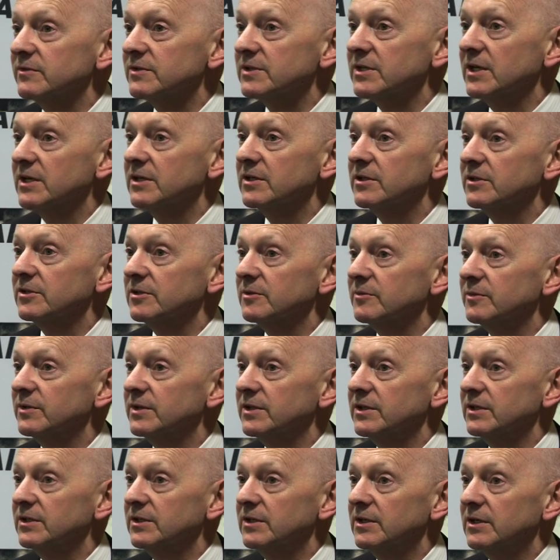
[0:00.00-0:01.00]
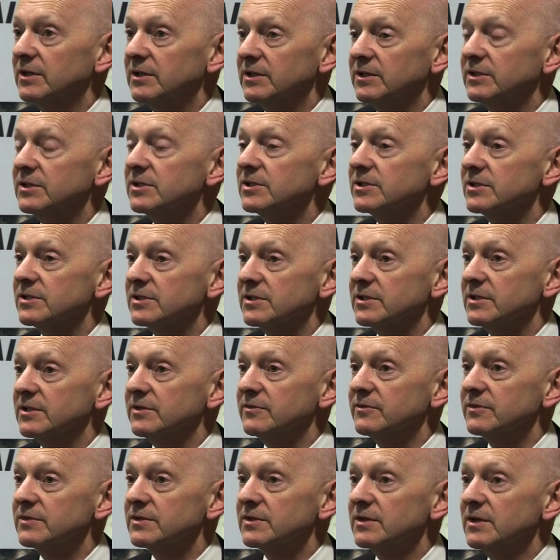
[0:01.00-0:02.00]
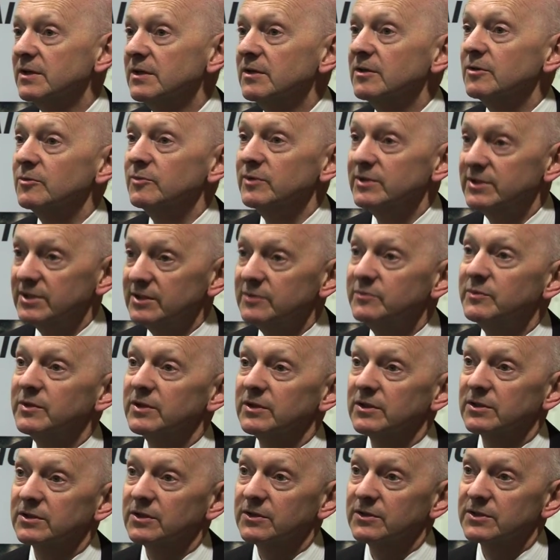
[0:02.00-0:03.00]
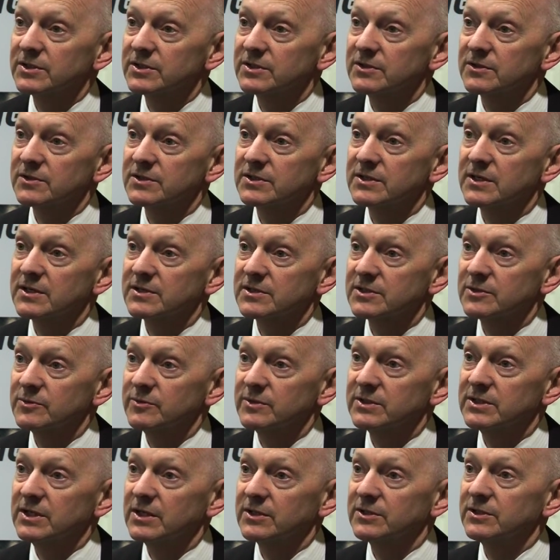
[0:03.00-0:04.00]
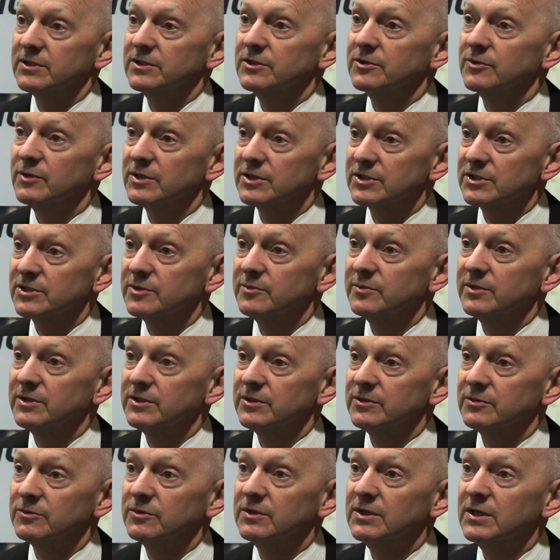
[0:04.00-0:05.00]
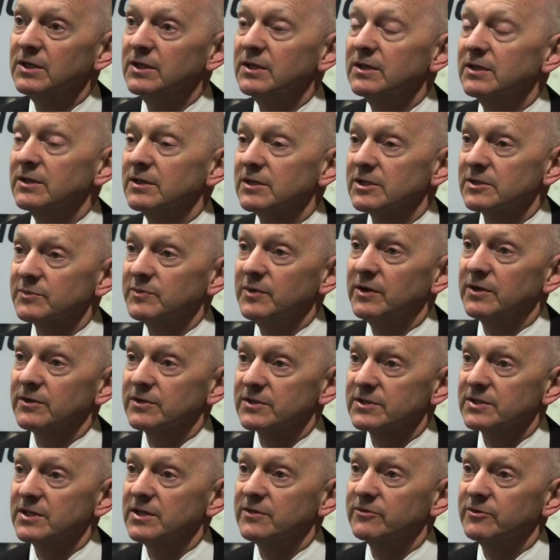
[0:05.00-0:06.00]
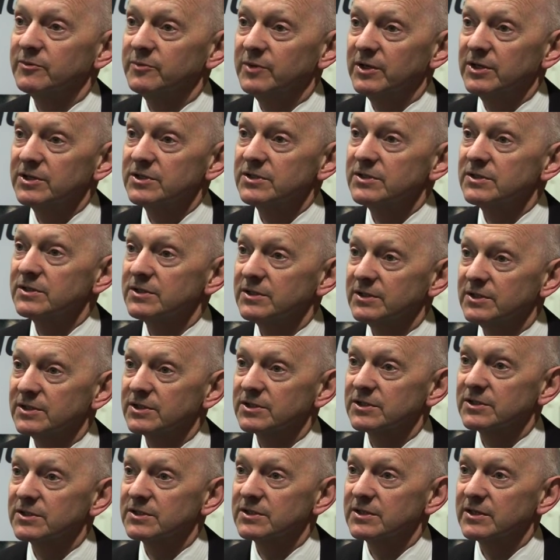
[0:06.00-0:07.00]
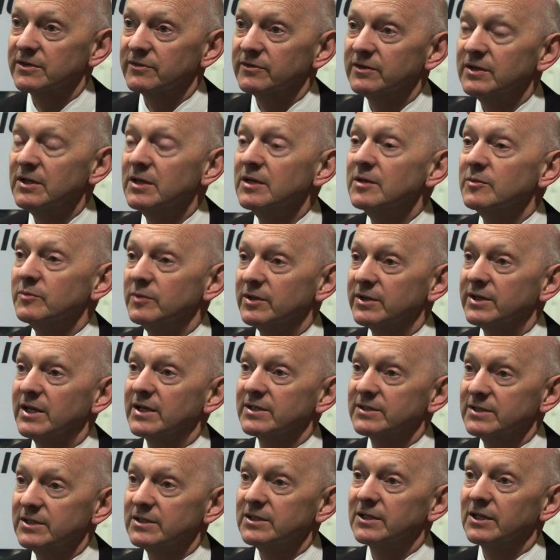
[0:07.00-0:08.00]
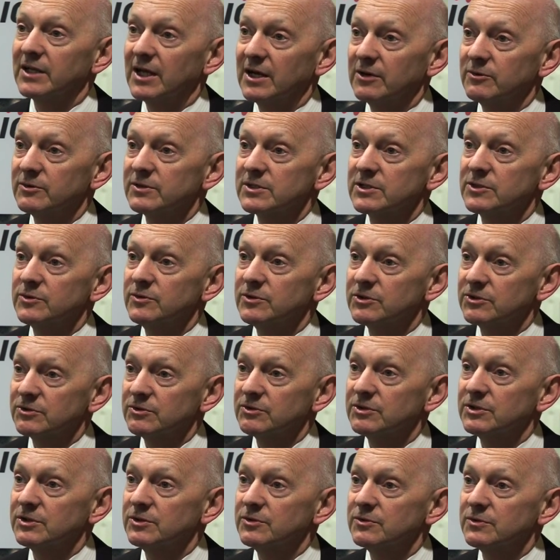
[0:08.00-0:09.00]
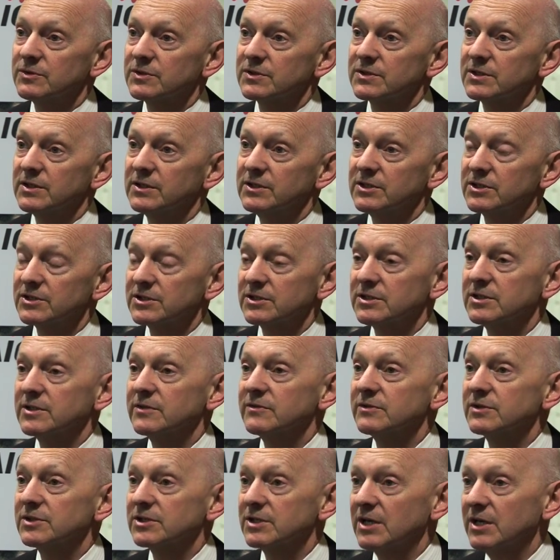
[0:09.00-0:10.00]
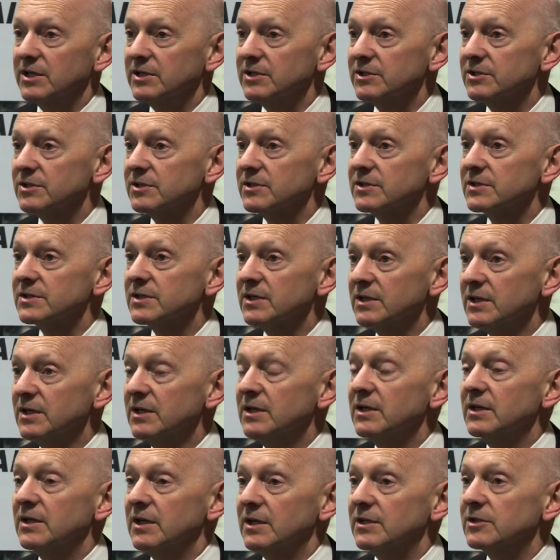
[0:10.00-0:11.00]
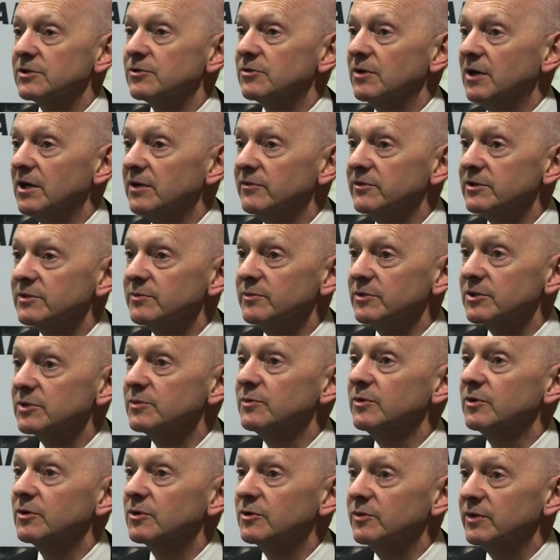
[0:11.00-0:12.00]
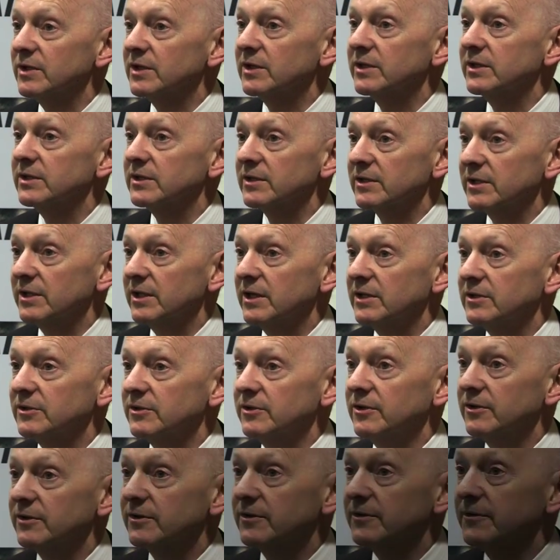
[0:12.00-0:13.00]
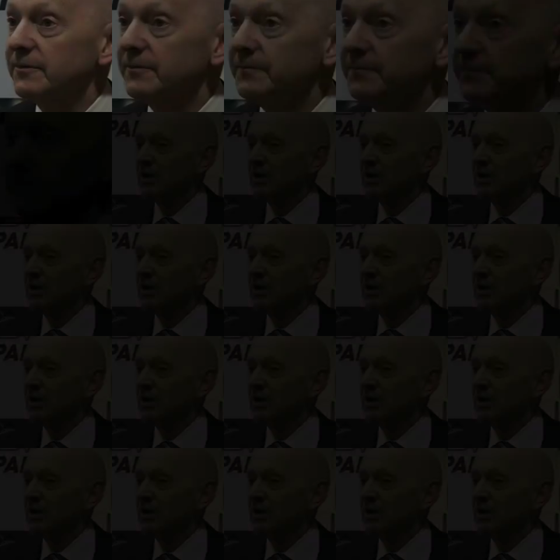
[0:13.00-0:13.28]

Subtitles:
have taken up the initiatives. We did build on the success that we'd had at UHW as part of the Safer Patient Initiative, but that did allow us to introduce initiatives, changes and drivers much more quickly at Llandoch.